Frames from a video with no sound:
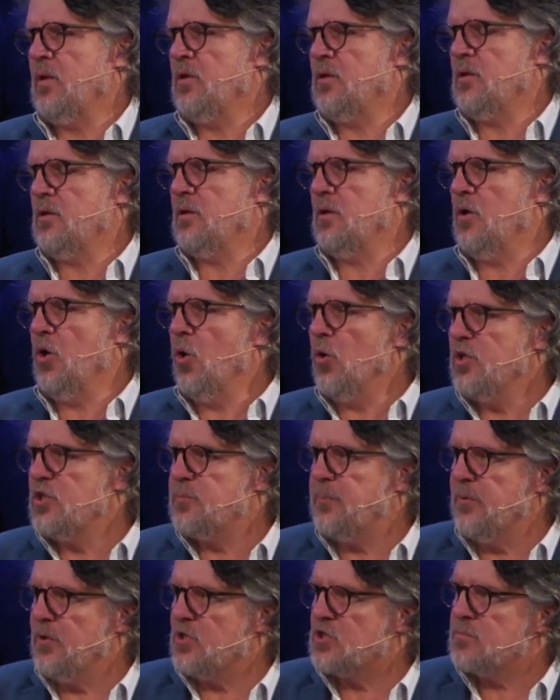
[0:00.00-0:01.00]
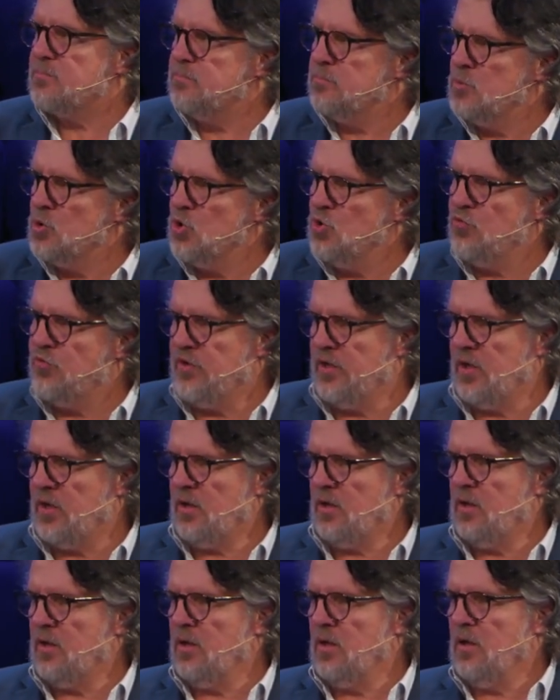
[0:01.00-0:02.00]
the Holy Spirit's moving
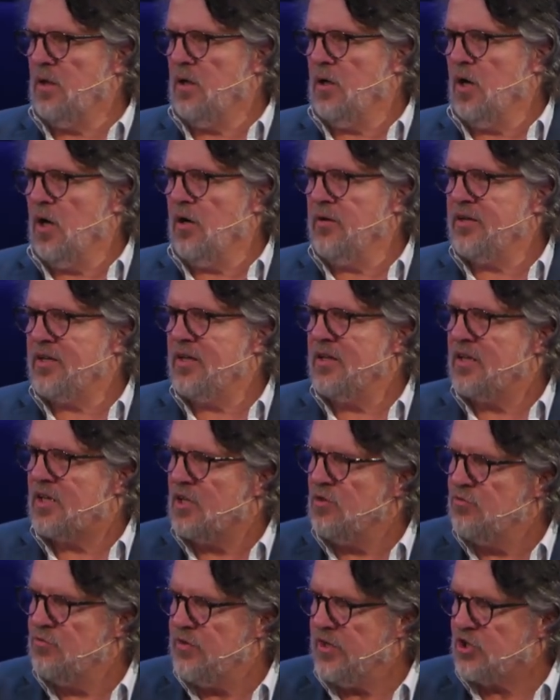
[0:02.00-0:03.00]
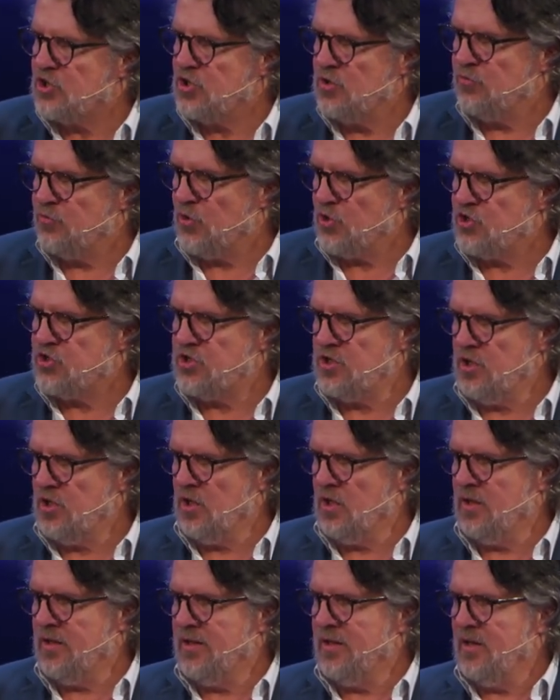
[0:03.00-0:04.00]
on the conviction for
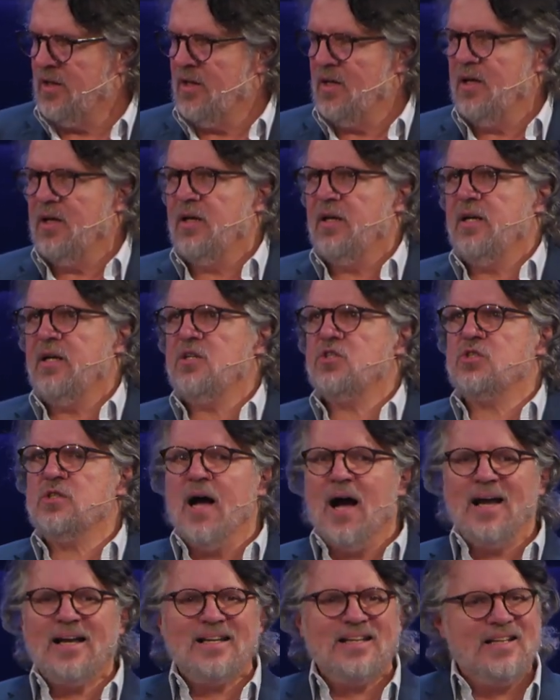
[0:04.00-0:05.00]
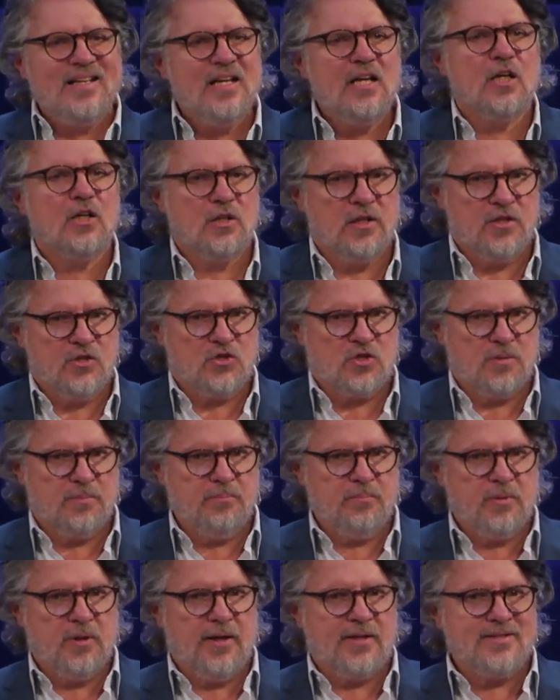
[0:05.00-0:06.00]
sin is not legalism.
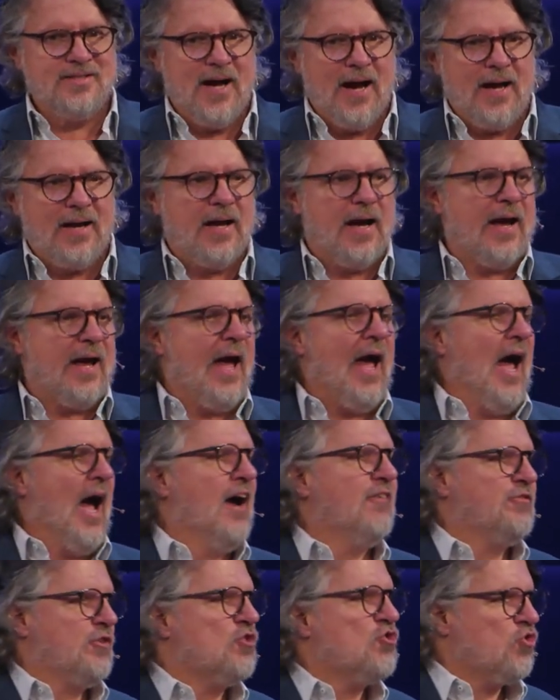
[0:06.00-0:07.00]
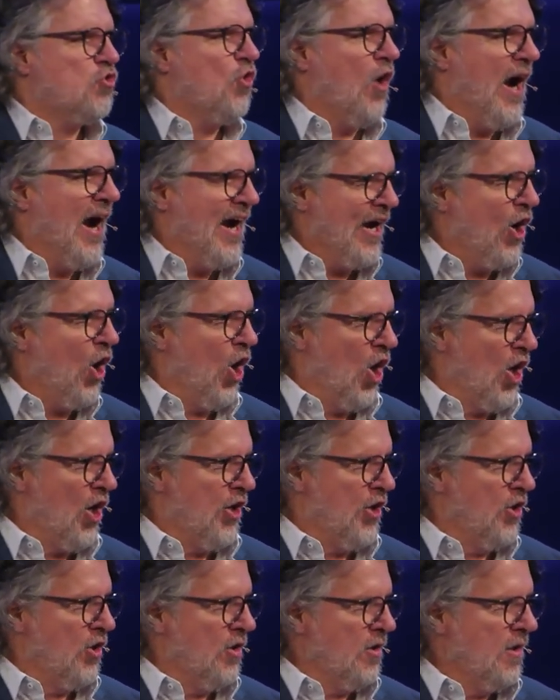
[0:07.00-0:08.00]
It's not, I have to try
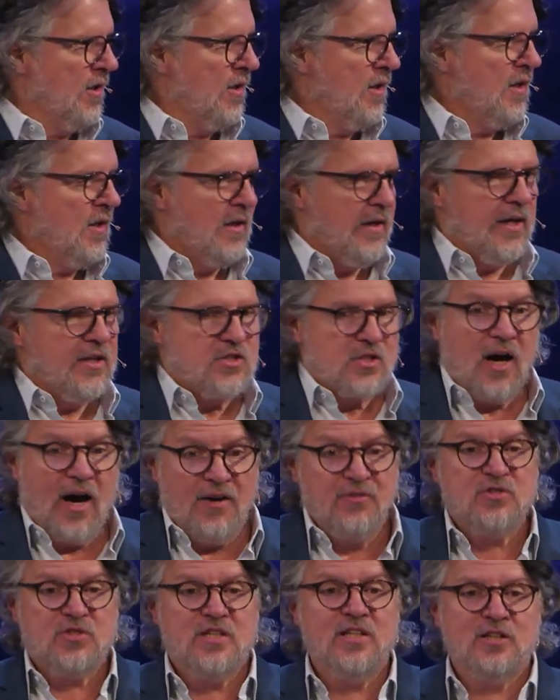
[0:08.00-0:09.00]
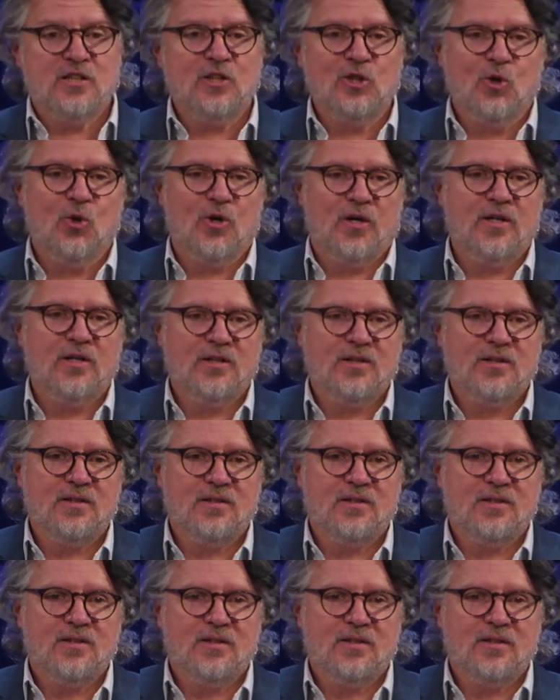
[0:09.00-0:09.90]
harder. It's, I've seen the Lord. Yeah.